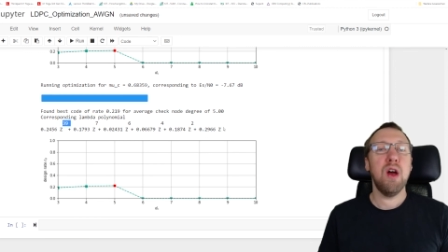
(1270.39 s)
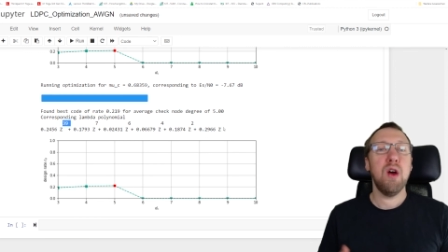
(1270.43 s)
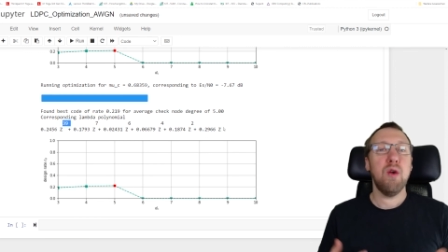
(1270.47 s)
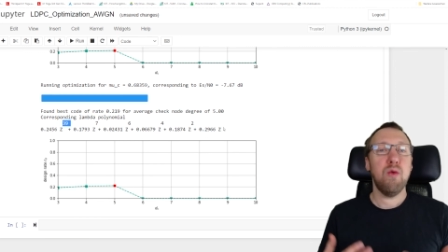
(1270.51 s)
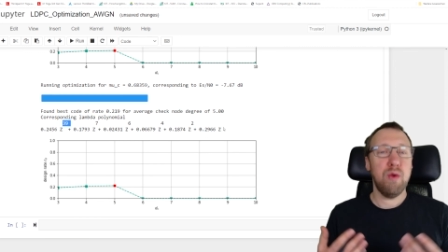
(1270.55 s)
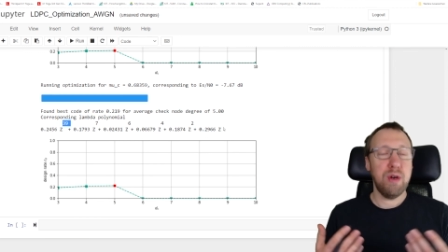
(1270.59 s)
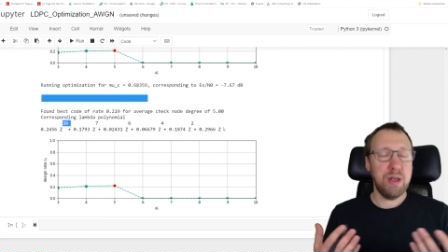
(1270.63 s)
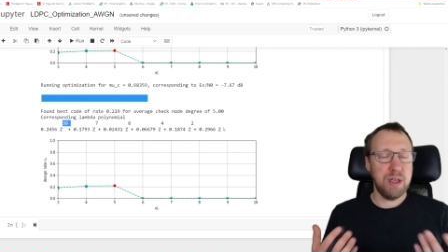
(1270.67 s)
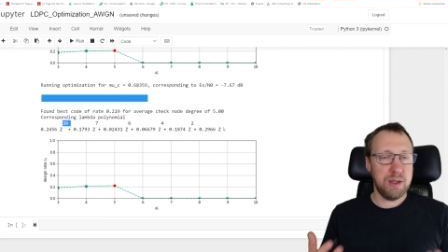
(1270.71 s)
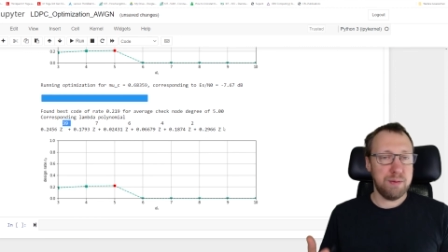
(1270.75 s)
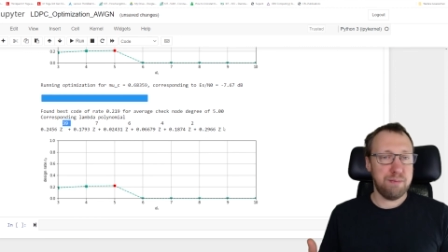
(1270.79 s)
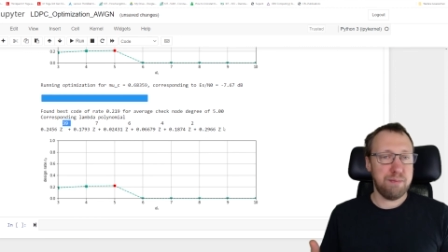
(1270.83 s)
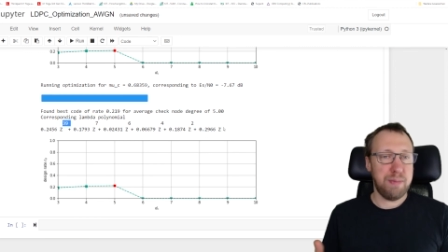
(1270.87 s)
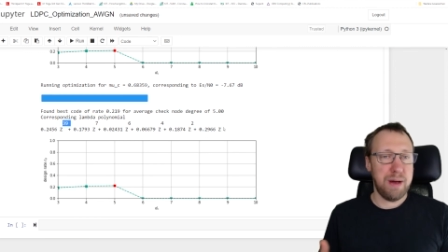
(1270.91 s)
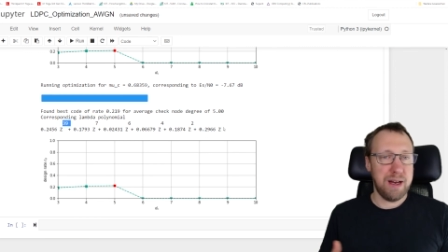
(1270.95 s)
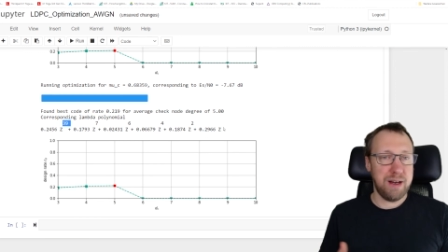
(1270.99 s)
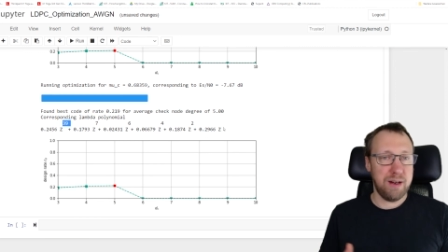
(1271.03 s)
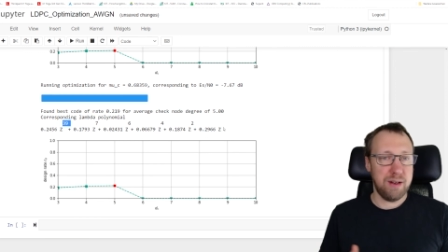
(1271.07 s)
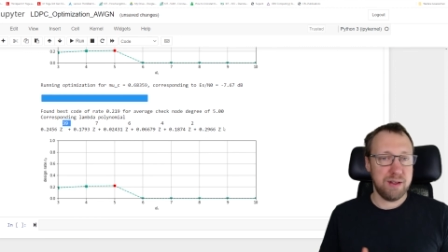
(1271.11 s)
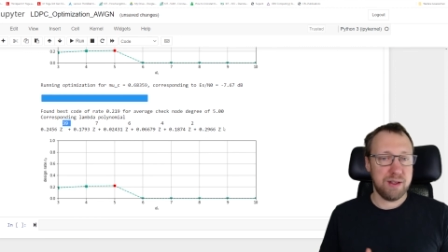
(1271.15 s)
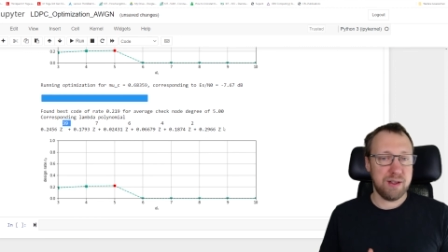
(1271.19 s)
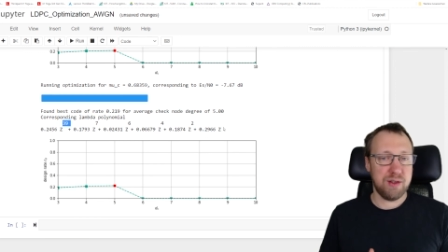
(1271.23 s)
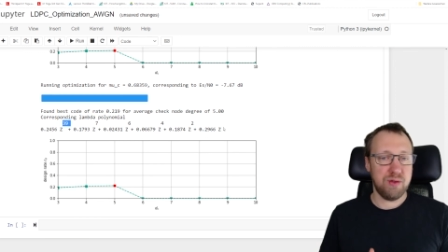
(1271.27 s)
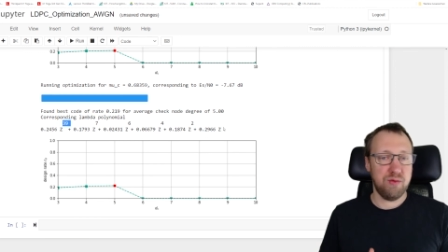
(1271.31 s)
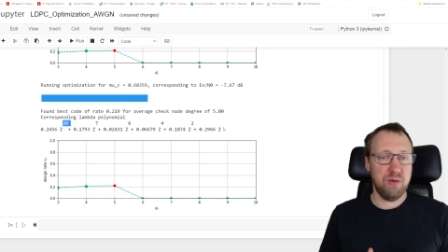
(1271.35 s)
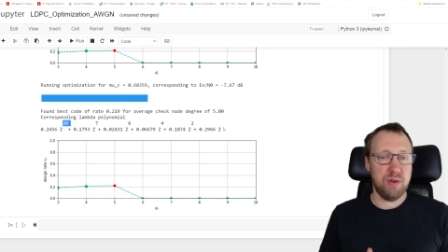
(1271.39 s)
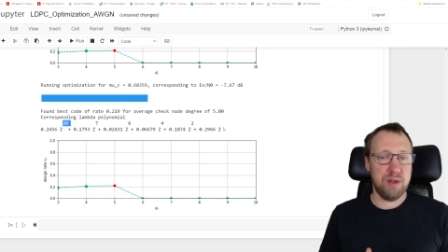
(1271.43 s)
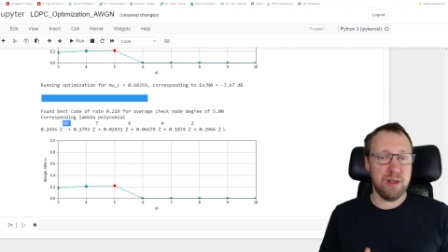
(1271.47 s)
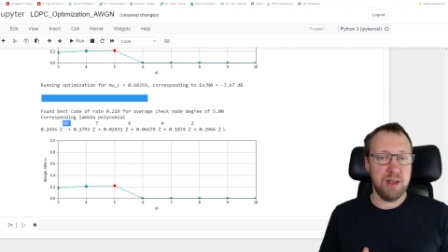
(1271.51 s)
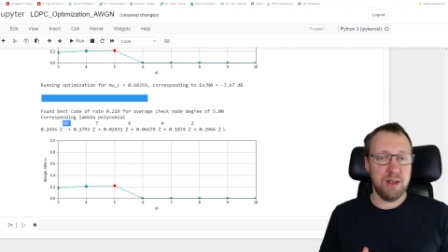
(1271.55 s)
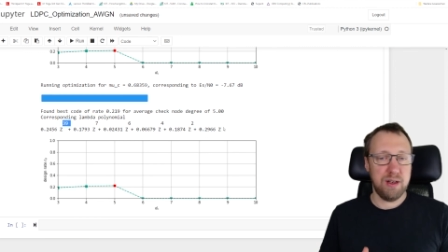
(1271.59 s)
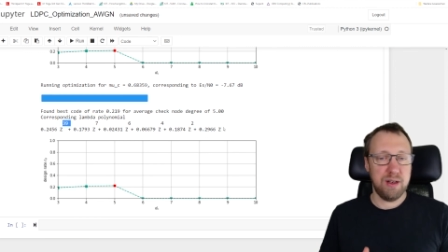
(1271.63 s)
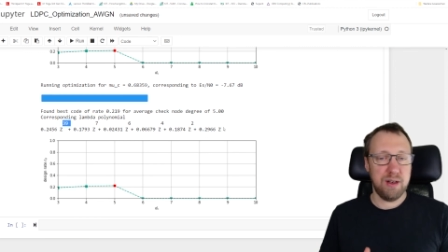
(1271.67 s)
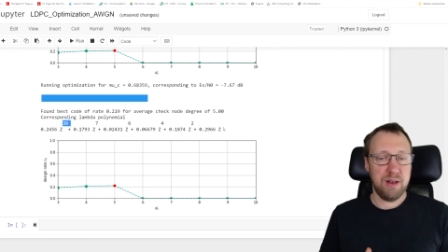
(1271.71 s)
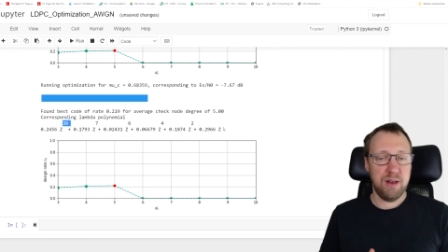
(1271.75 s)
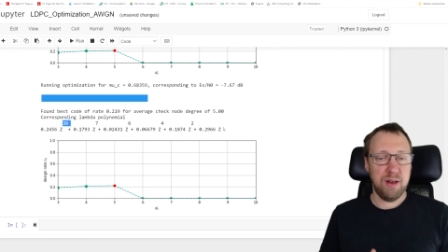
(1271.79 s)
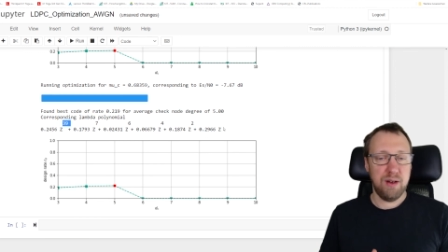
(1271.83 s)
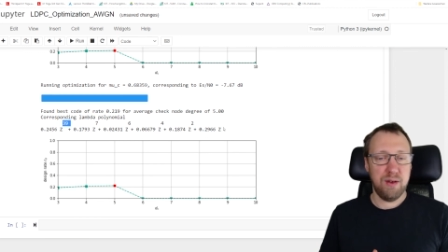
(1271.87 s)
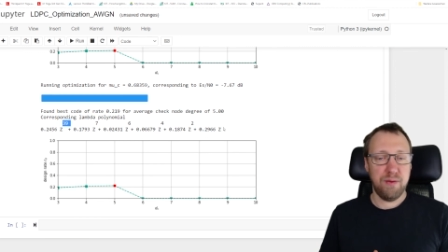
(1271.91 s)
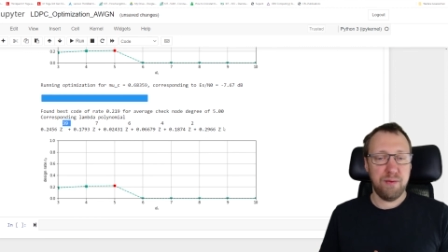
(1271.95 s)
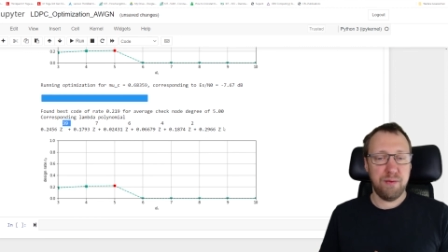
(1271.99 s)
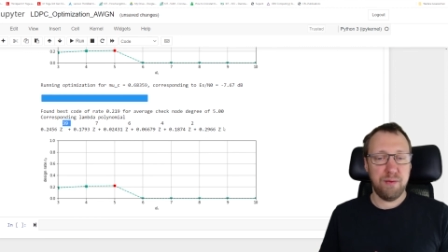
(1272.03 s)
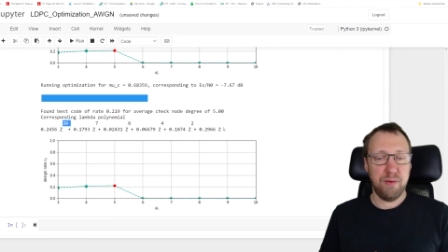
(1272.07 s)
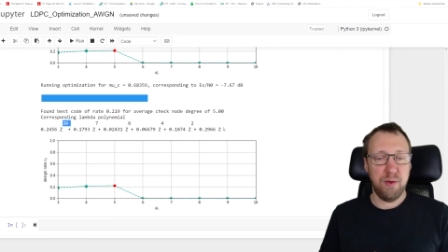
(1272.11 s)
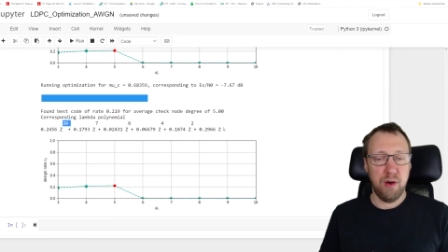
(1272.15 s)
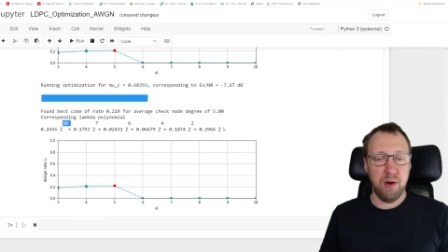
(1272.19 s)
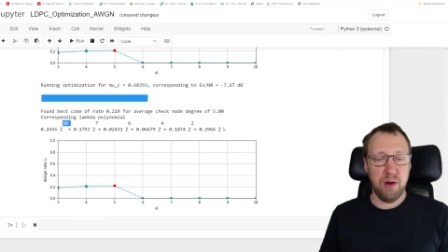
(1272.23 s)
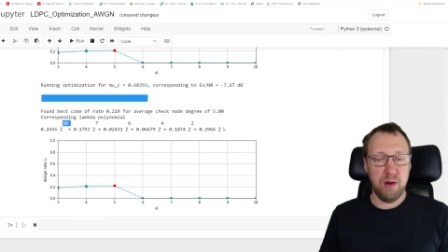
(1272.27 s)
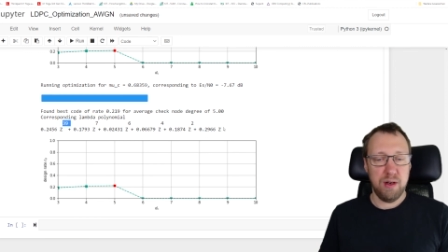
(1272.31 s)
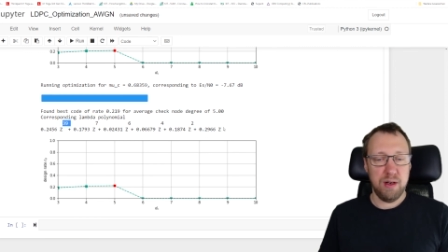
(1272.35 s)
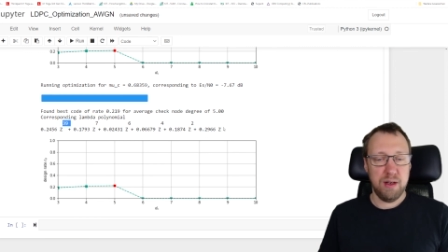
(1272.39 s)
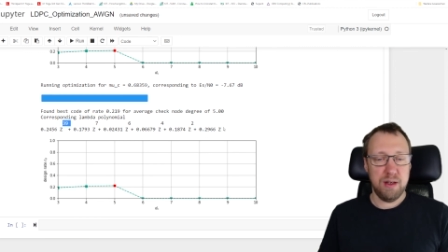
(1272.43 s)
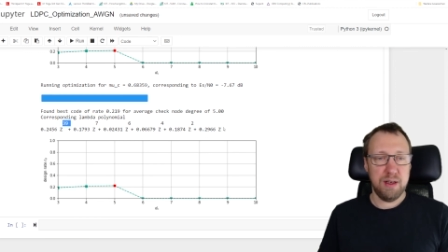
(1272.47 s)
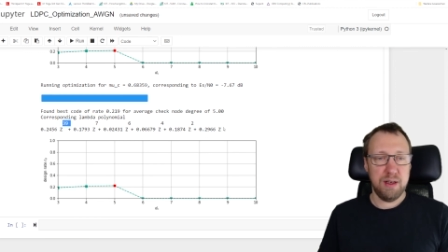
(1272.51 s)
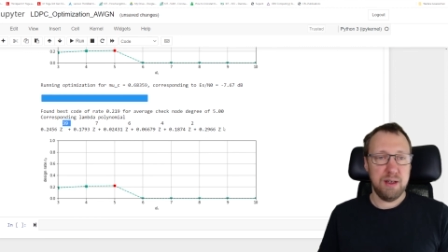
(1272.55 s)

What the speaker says: which is better suited for